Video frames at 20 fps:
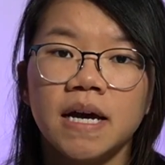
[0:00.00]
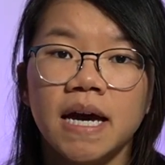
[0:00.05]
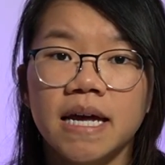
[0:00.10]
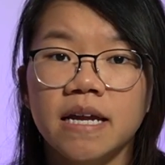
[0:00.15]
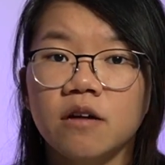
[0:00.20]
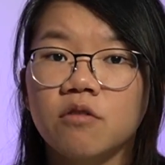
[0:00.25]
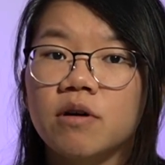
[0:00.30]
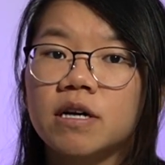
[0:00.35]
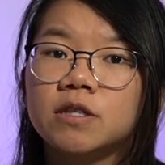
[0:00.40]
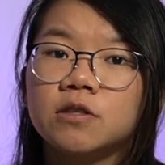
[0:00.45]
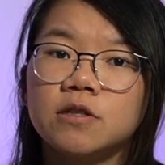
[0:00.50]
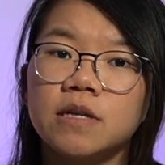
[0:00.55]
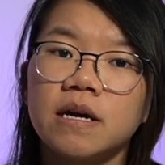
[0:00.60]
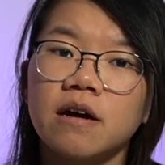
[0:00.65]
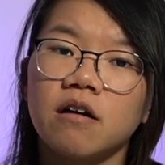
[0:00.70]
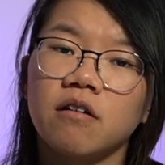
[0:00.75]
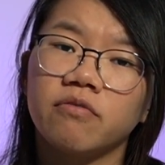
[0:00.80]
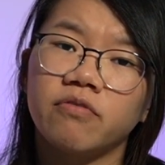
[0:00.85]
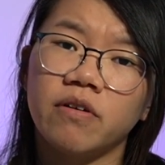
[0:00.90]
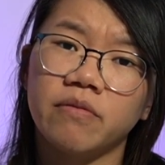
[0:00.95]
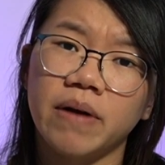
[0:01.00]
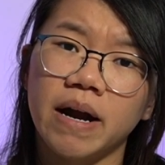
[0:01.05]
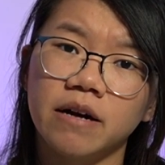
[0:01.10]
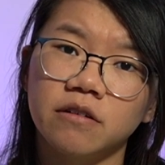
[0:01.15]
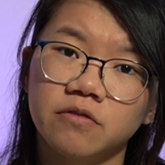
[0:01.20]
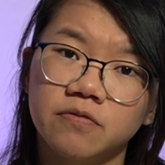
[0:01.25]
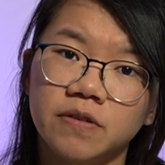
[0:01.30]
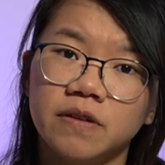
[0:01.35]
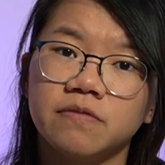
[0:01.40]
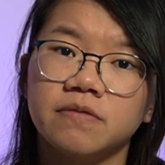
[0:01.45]
In a questionnaire of
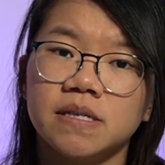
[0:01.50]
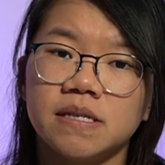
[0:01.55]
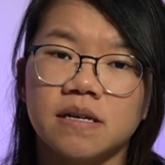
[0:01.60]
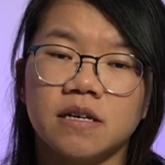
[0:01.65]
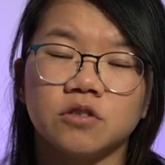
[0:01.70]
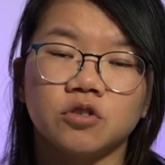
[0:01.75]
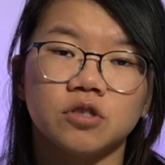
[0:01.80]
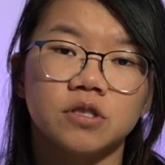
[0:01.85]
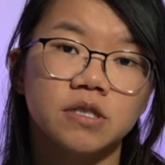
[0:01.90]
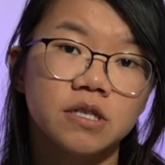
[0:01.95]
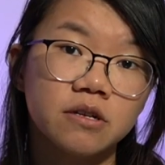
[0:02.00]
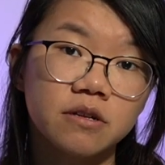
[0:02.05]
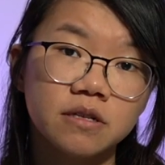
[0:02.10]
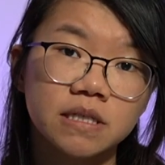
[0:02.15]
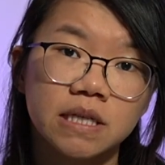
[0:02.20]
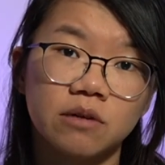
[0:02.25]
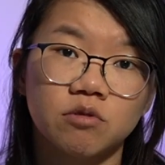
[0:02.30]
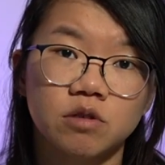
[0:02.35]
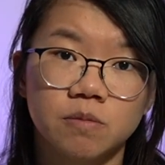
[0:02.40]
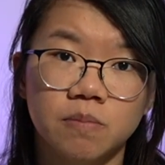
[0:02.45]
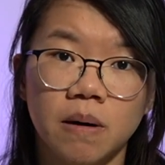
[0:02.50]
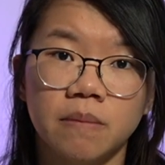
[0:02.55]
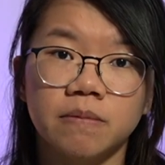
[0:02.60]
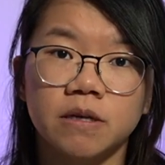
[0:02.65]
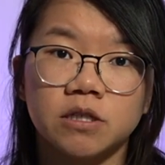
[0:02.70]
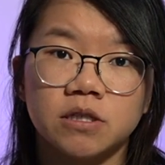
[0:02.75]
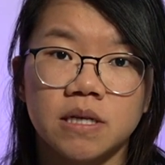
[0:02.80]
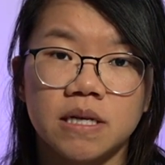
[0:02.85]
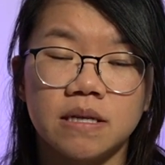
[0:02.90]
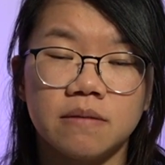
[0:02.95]
around 1,500 students that was
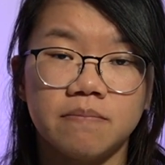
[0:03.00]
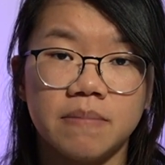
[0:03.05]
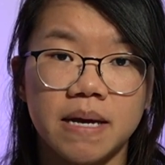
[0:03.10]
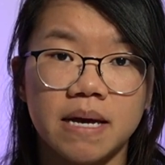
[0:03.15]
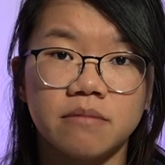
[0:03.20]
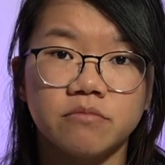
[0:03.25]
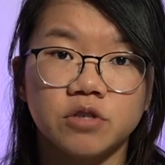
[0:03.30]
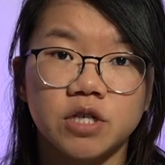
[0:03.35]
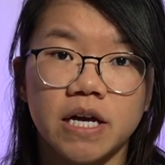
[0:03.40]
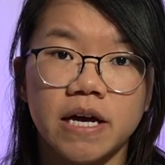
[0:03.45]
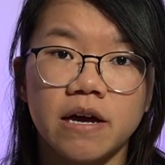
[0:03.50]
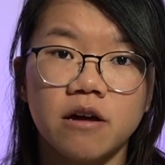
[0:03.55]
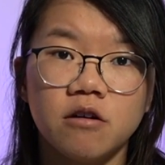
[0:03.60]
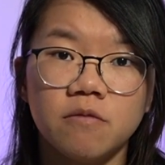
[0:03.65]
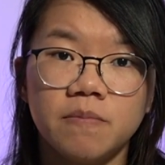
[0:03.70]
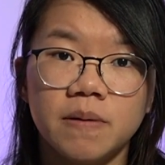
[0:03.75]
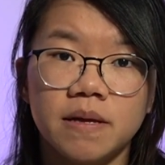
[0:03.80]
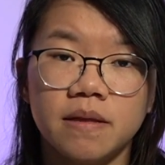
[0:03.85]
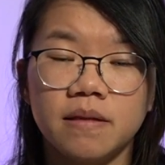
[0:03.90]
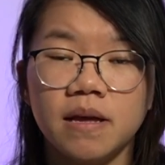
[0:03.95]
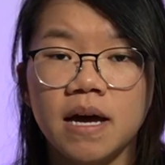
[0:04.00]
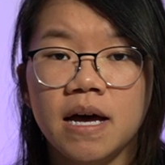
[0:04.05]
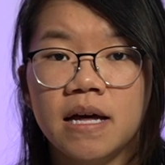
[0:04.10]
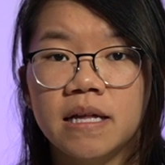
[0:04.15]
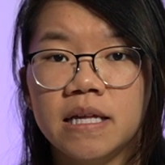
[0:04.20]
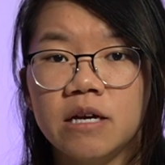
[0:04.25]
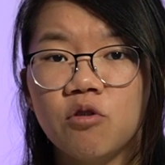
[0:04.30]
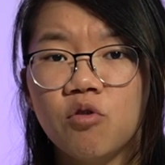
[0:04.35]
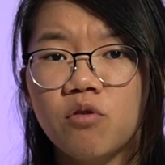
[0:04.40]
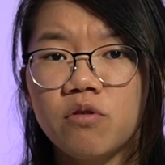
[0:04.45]
published in BMJ Open,
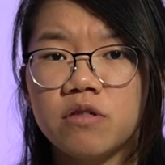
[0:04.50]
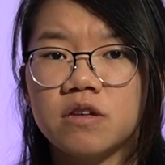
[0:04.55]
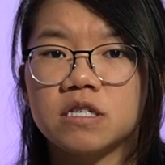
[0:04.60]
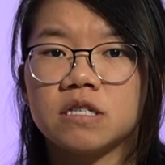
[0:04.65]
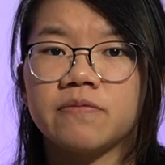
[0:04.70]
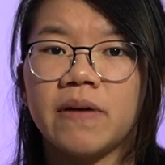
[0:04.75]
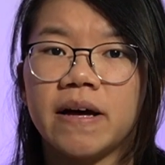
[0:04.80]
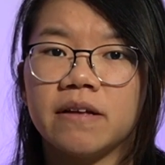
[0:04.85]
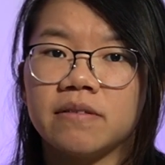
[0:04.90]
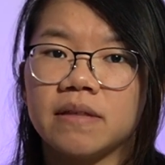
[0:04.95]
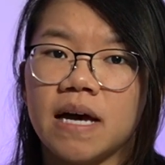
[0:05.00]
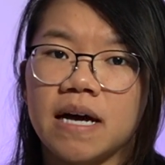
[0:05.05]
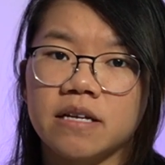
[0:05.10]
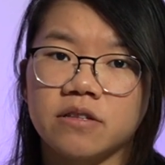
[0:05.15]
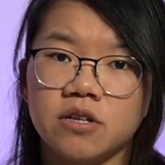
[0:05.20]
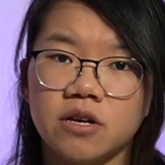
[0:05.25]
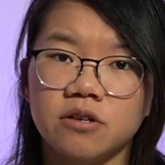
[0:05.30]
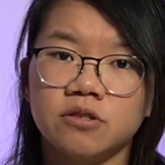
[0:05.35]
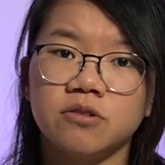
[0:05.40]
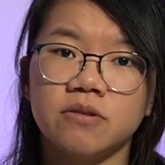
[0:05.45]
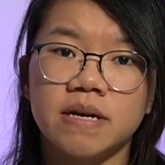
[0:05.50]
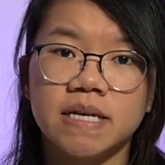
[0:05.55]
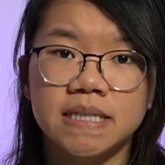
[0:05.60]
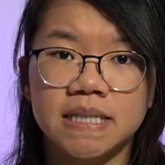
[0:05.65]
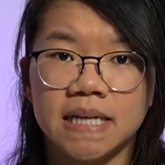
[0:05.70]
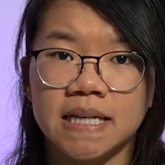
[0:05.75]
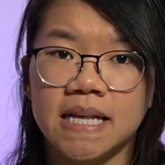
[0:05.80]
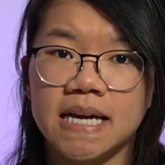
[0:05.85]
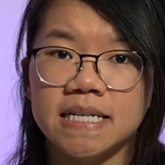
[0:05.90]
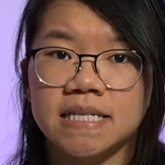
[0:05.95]
the authors found that those who
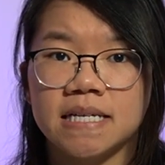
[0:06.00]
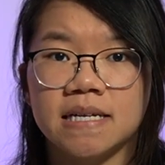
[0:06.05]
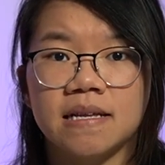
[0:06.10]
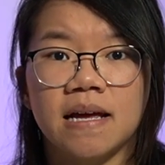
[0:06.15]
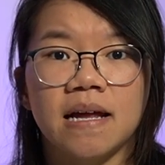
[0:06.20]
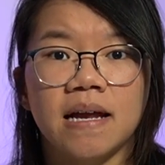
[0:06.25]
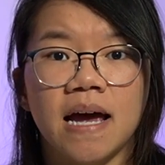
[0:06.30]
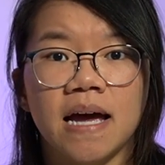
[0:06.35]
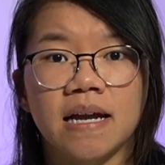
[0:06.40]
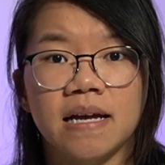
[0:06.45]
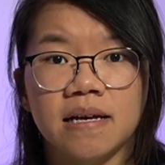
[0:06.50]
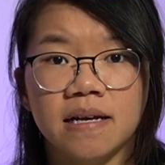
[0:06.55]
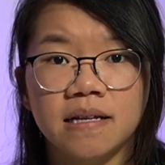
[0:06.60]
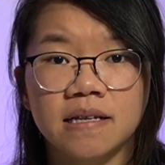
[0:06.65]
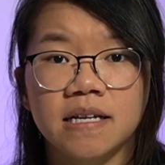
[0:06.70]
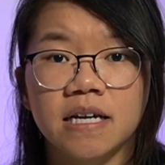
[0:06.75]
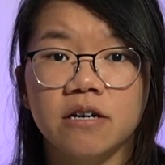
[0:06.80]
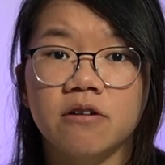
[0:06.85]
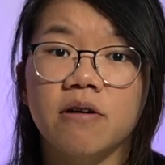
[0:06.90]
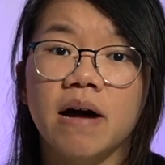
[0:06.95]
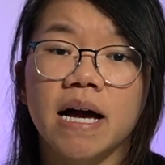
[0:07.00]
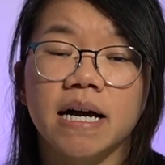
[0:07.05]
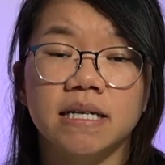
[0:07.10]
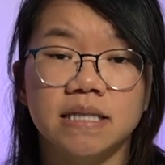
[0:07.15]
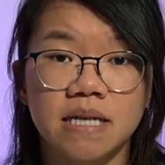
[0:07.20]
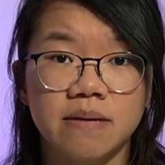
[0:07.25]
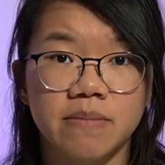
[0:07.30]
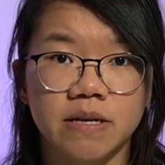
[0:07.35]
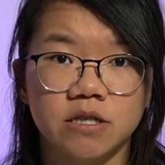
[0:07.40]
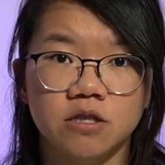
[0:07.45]
intercalated and had a clinical
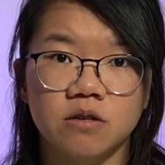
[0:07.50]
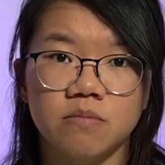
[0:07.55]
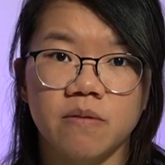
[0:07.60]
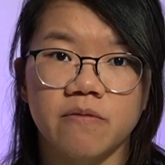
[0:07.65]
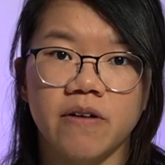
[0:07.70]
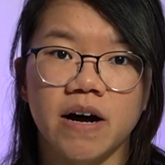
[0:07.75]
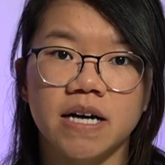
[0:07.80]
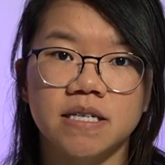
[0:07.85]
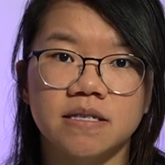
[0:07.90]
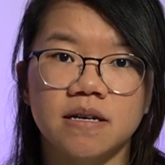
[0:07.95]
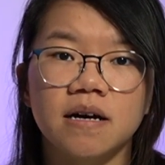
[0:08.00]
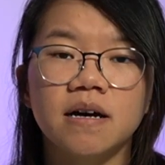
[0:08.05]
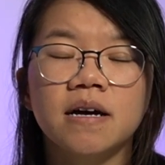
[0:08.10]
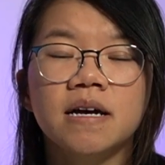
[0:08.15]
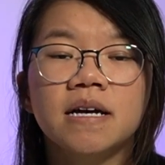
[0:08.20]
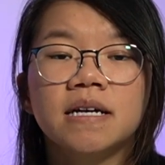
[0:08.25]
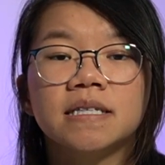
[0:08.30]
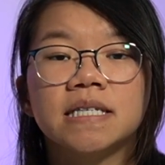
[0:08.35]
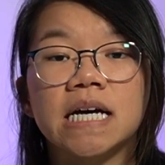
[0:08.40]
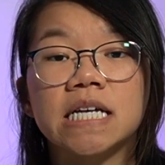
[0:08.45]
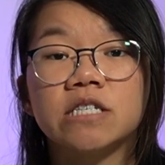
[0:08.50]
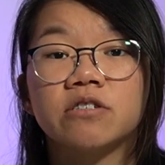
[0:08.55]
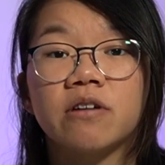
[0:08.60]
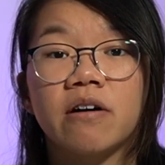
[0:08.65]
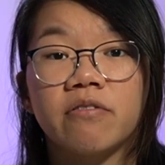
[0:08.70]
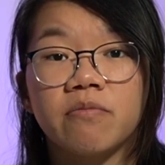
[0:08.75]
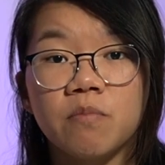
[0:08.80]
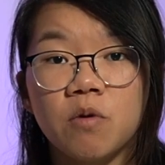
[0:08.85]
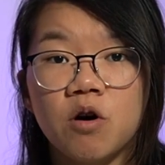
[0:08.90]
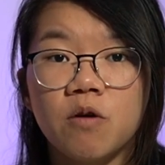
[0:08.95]
academic supervisor tend to
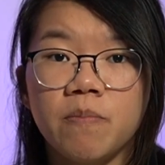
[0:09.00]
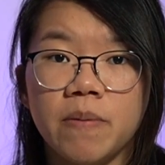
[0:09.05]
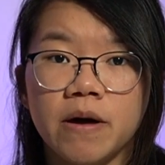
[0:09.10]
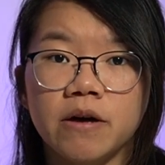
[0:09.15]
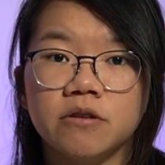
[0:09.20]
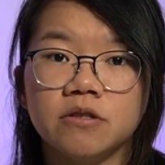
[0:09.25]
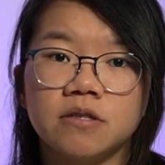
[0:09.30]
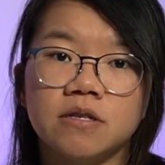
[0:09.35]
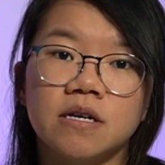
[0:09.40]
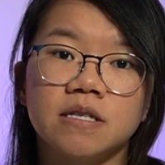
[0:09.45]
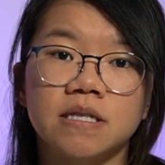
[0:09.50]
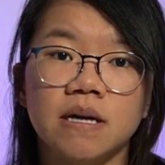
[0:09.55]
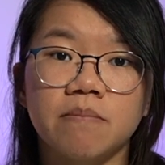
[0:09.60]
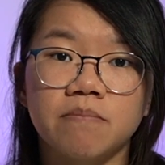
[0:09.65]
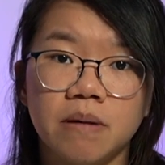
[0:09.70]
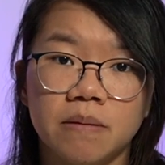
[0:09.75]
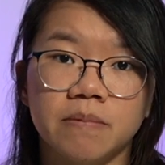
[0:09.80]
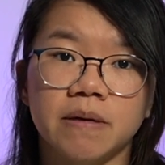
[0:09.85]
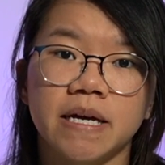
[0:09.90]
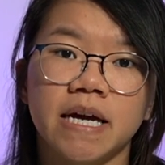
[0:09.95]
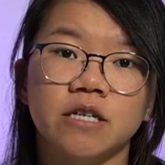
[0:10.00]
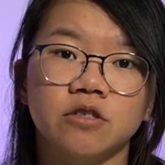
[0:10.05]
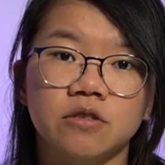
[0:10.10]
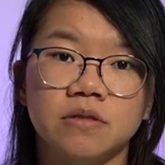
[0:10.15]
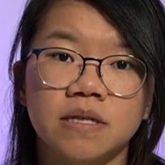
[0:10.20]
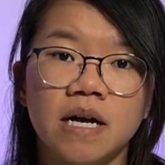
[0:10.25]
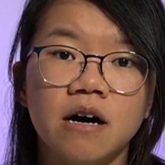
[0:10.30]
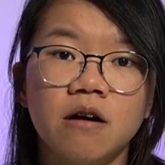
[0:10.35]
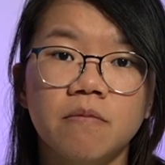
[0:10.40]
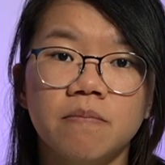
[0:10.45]
have more posters and
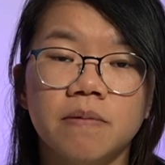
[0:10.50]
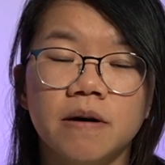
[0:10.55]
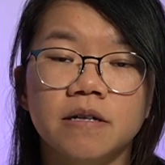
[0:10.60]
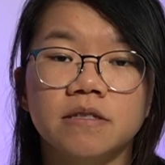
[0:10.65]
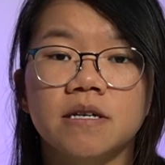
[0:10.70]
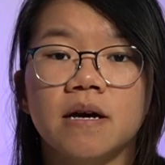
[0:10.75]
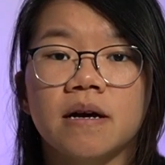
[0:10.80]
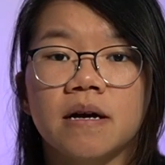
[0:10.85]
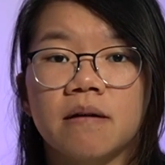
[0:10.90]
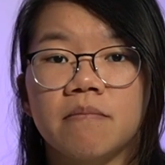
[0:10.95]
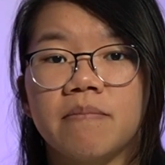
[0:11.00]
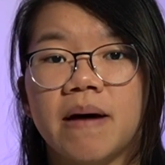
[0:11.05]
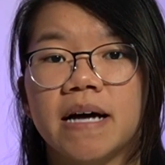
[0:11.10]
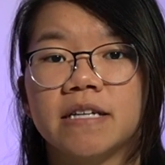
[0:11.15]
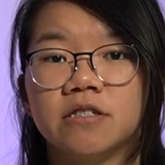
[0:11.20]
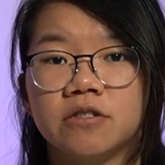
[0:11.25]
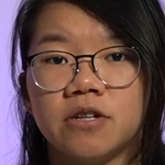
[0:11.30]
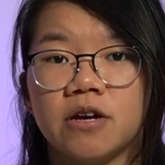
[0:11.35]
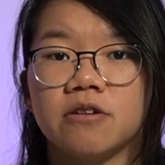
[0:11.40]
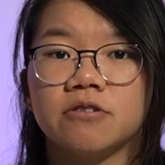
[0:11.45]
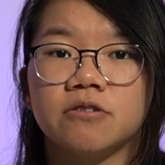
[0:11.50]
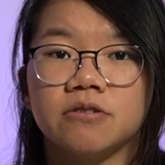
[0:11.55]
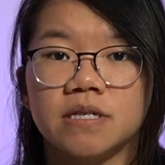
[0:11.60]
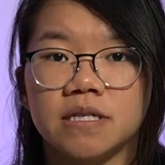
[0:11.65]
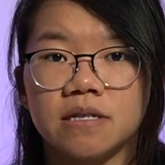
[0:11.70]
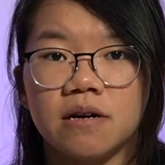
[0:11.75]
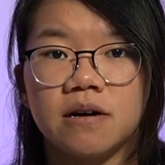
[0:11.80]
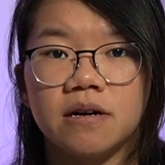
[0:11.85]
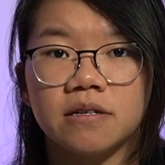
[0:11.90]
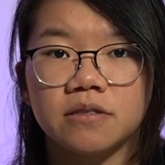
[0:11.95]
publications output compared to those who
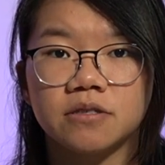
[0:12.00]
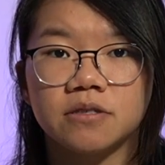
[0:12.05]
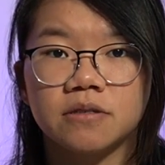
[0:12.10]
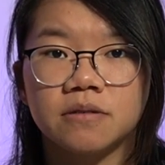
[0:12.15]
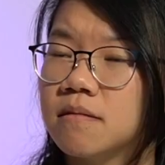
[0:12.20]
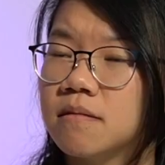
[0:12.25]
did not.